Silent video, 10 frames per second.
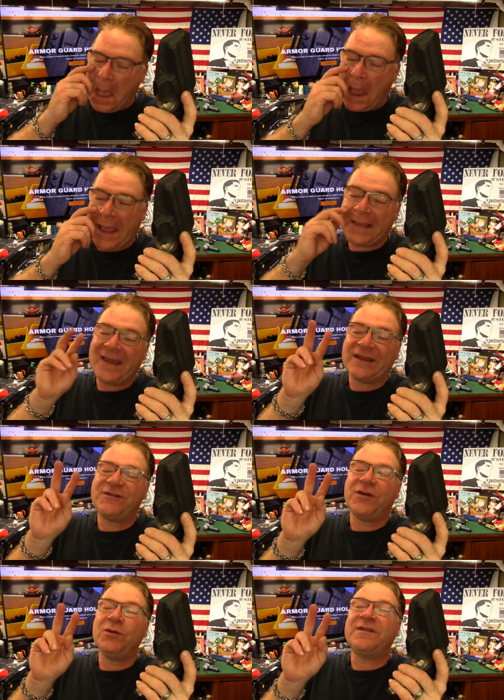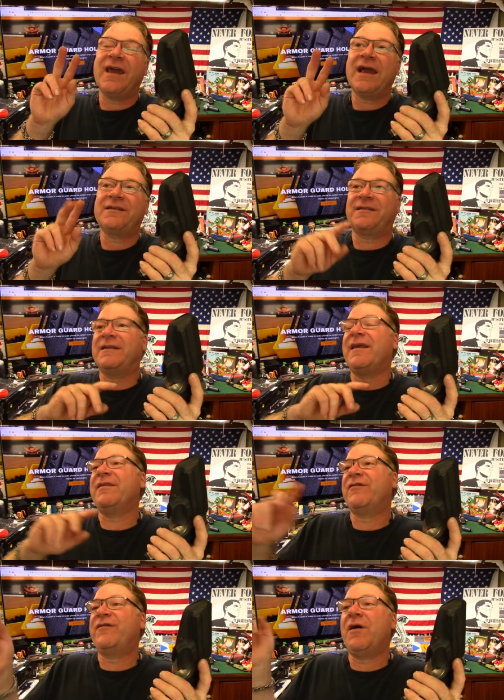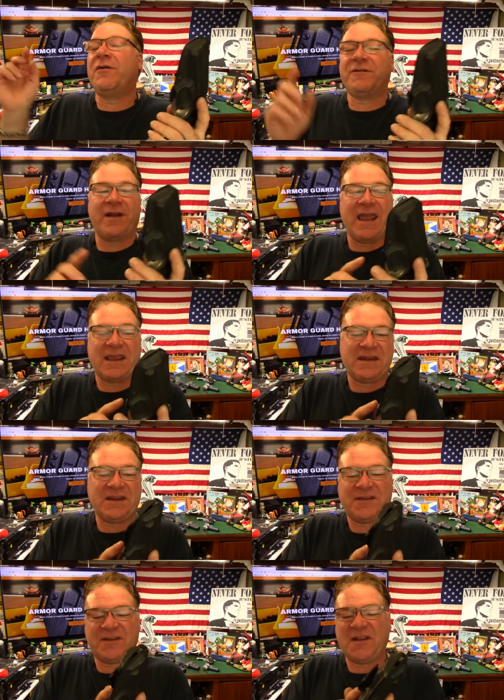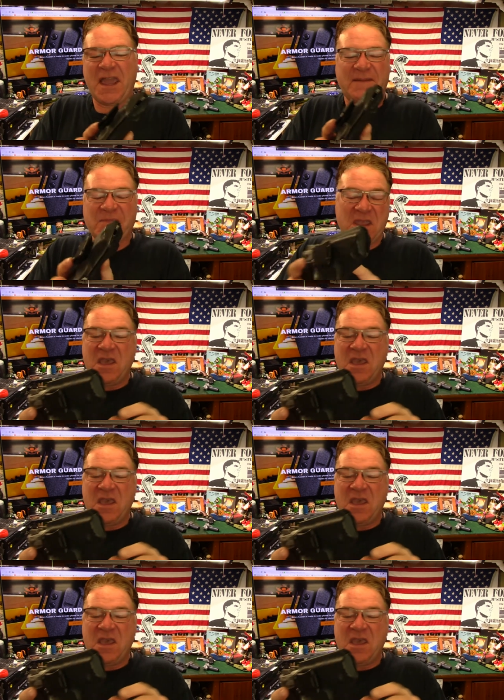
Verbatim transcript: I got like two texts and then the phone rang and he's just like,